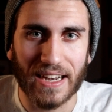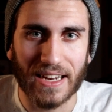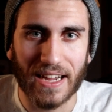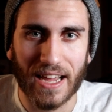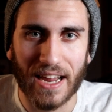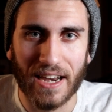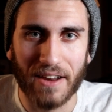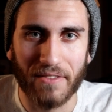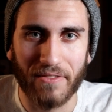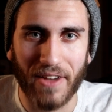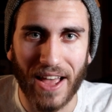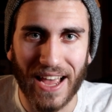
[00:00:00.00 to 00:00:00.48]
kind
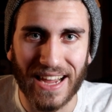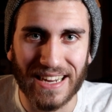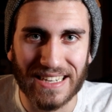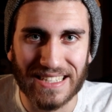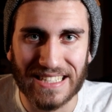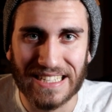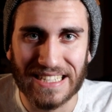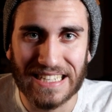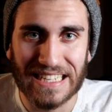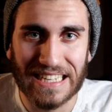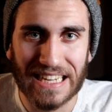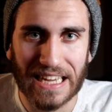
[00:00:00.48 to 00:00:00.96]
of
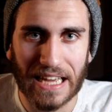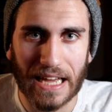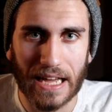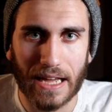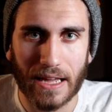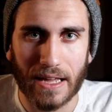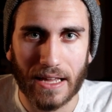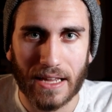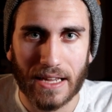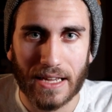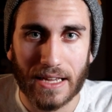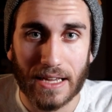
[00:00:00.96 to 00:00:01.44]
idea
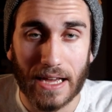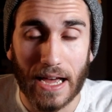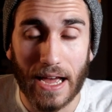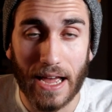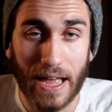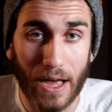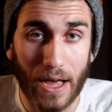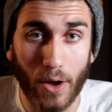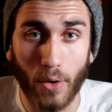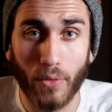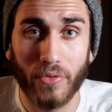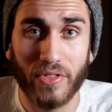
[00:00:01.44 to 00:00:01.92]

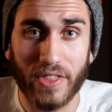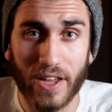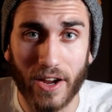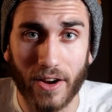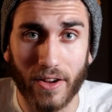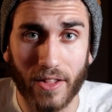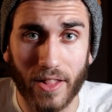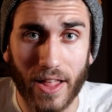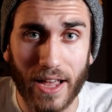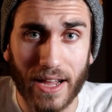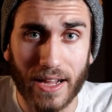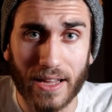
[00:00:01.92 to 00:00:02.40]
out there
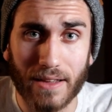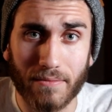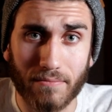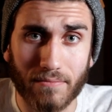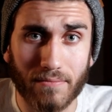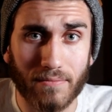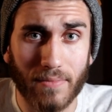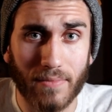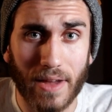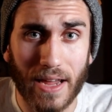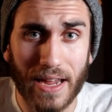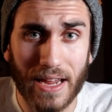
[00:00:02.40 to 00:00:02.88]
like
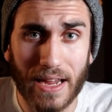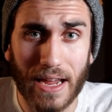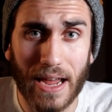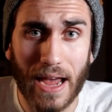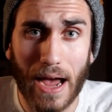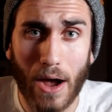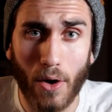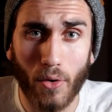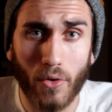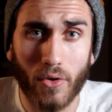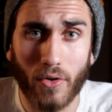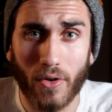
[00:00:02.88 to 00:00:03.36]

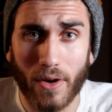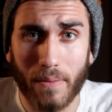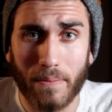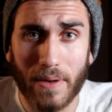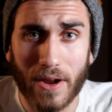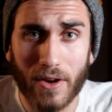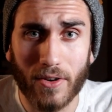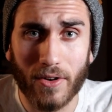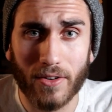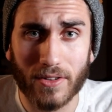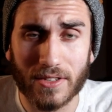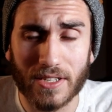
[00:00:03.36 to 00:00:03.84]
outer
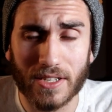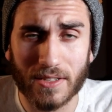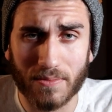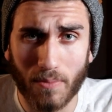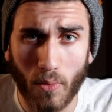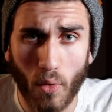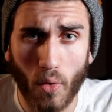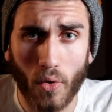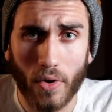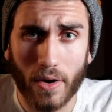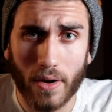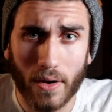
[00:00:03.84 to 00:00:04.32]
appearance is
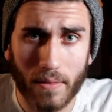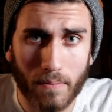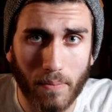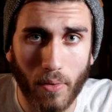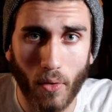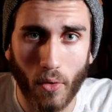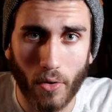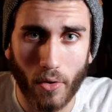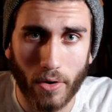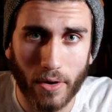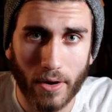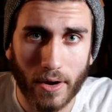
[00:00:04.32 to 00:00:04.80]
more
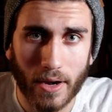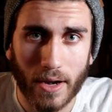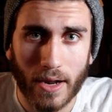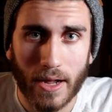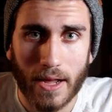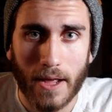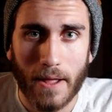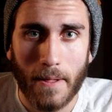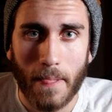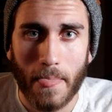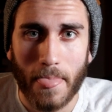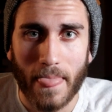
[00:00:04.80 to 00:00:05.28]
important
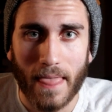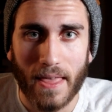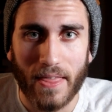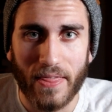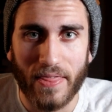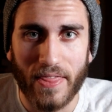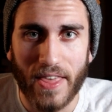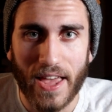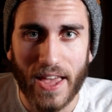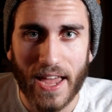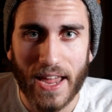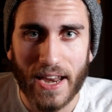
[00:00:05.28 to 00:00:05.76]

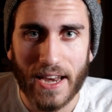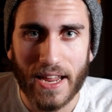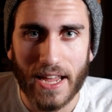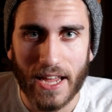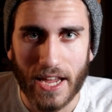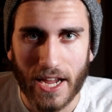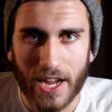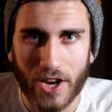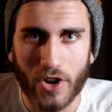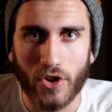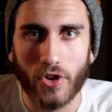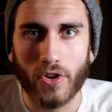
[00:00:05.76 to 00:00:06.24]
than
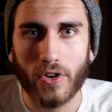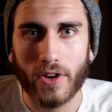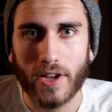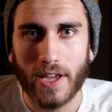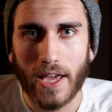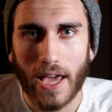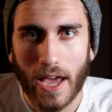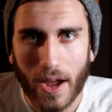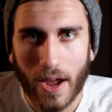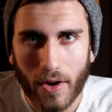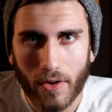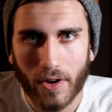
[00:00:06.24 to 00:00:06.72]
inner
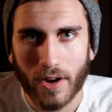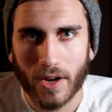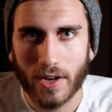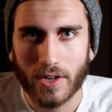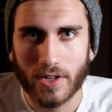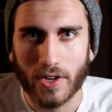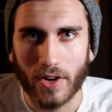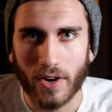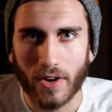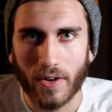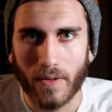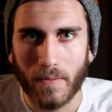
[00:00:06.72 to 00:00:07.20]

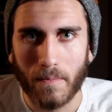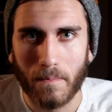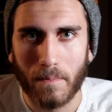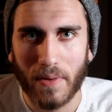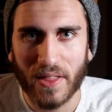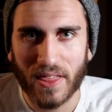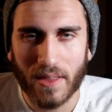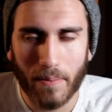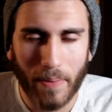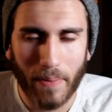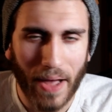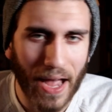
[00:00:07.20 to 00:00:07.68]
character. But
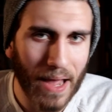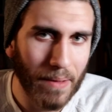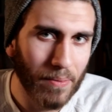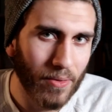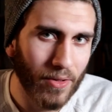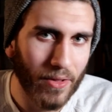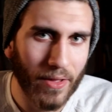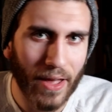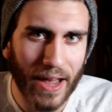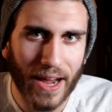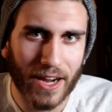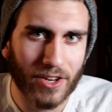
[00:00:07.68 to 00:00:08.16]
the
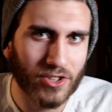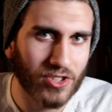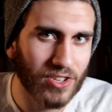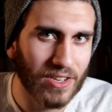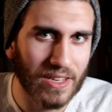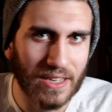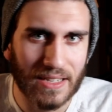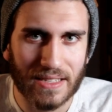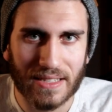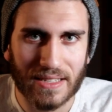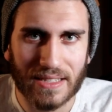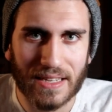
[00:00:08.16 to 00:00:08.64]
Bible
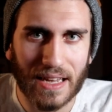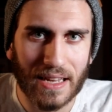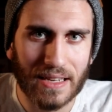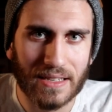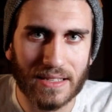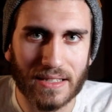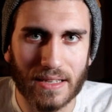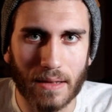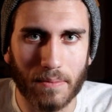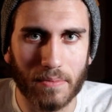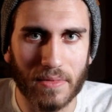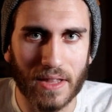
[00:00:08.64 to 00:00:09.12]
actually says
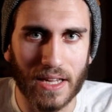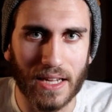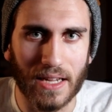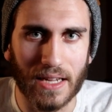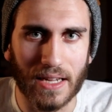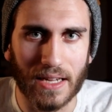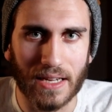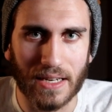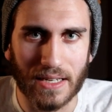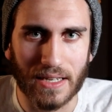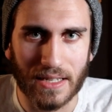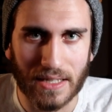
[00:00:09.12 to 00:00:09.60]

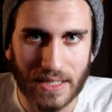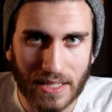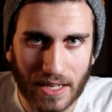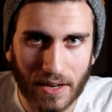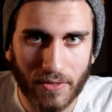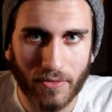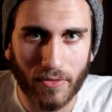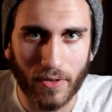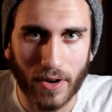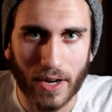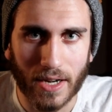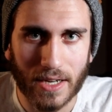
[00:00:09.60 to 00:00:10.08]
something
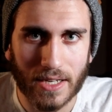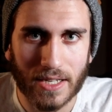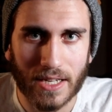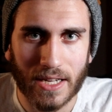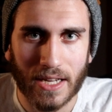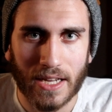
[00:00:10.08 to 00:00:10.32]
different.